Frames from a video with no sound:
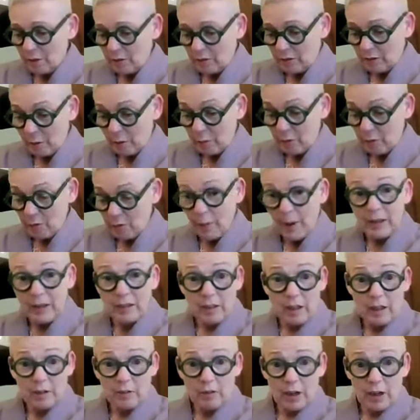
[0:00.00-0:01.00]
some of my
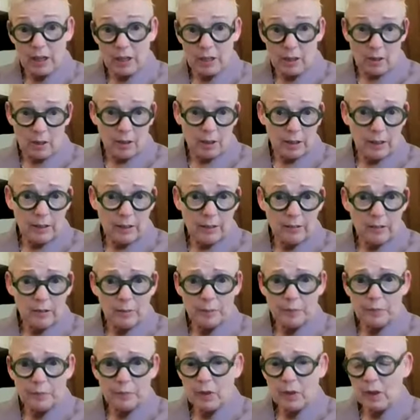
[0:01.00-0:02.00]
direct colleagues,